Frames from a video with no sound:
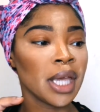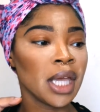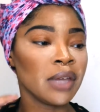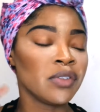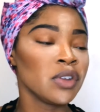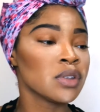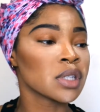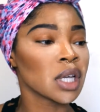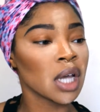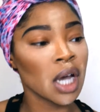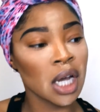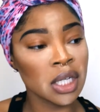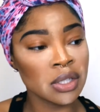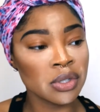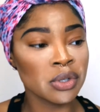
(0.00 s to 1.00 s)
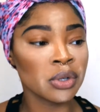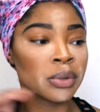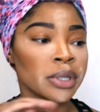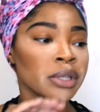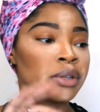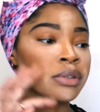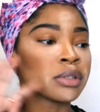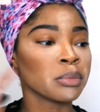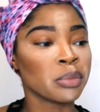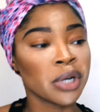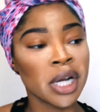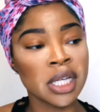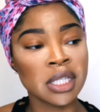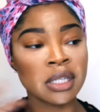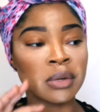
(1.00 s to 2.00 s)
if you're using contour, whether you're using
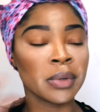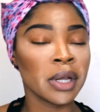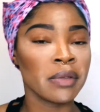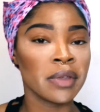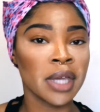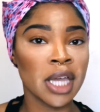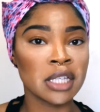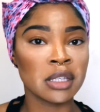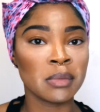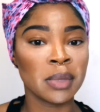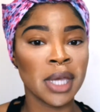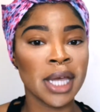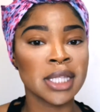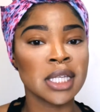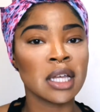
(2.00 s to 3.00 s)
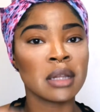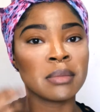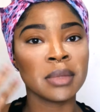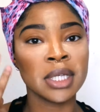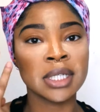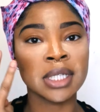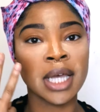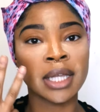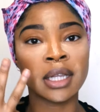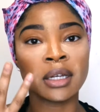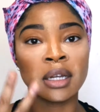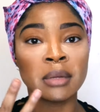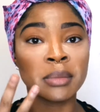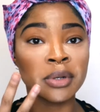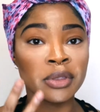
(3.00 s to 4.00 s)
bronzer, whatever the case may be, I tell them it's like the
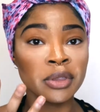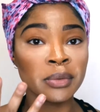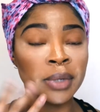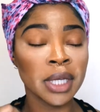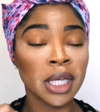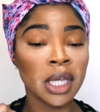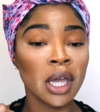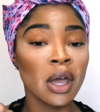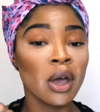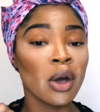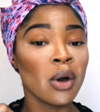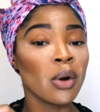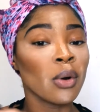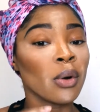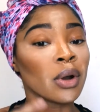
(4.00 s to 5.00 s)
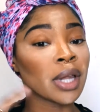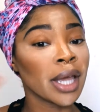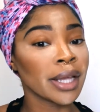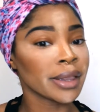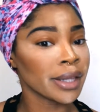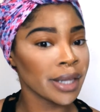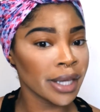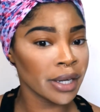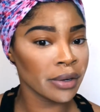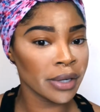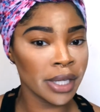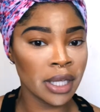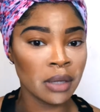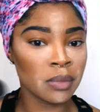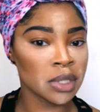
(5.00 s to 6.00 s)
number 3 or like the letter
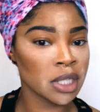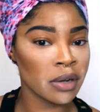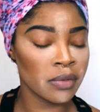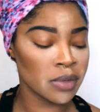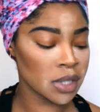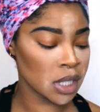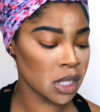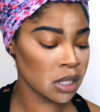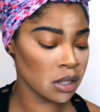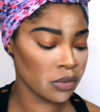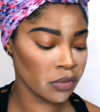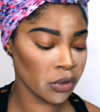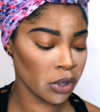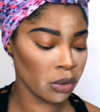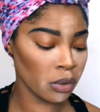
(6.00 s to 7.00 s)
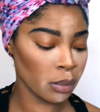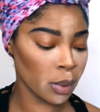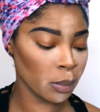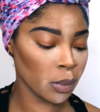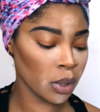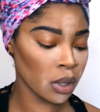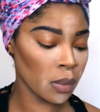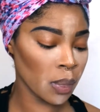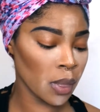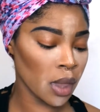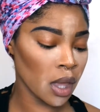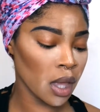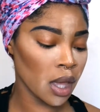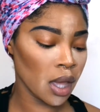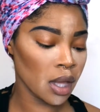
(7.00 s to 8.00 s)
E, whichever one's easier for you to remember.
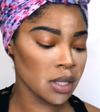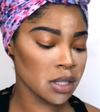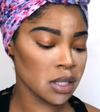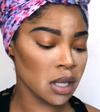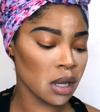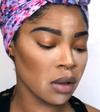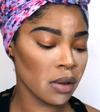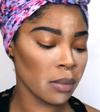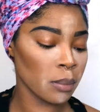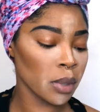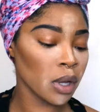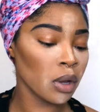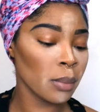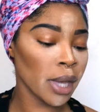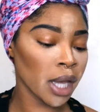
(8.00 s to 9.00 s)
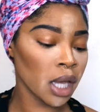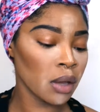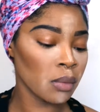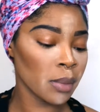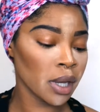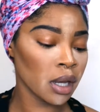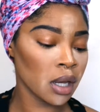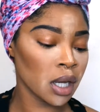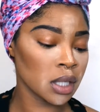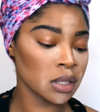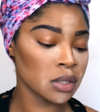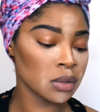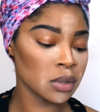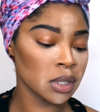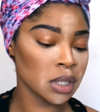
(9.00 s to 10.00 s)
So I'm gonna go back in with my
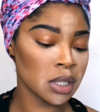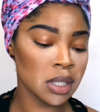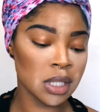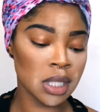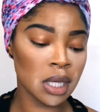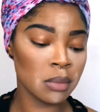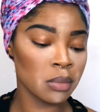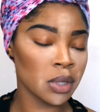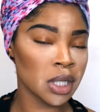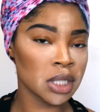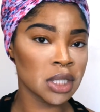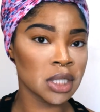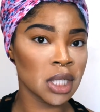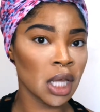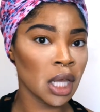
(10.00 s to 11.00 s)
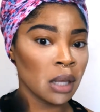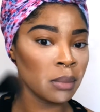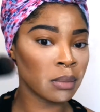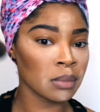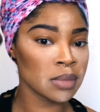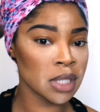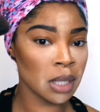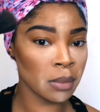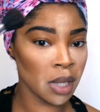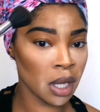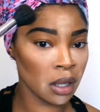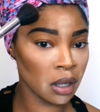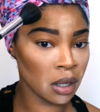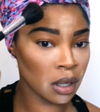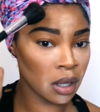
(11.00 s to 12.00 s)
contour, same brush, same
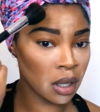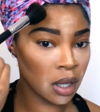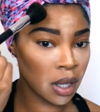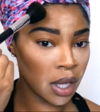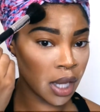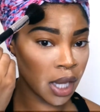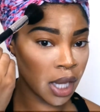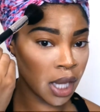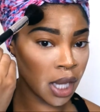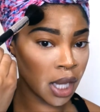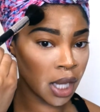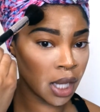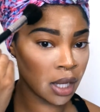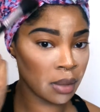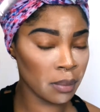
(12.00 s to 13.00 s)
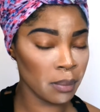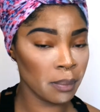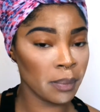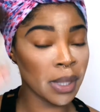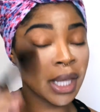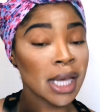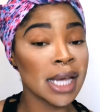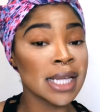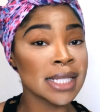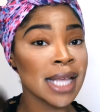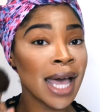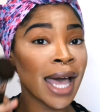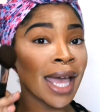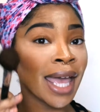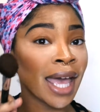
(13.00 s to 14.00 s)
color. And because
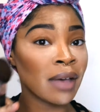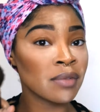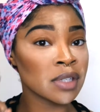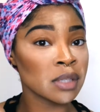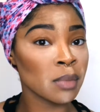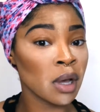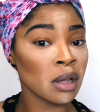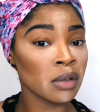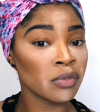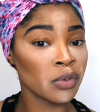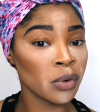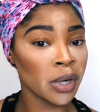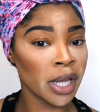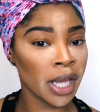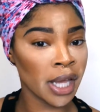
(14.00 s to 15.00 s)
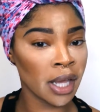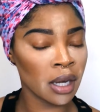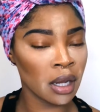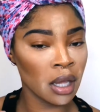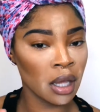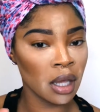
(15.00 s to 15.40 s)
I have a smaller forehead,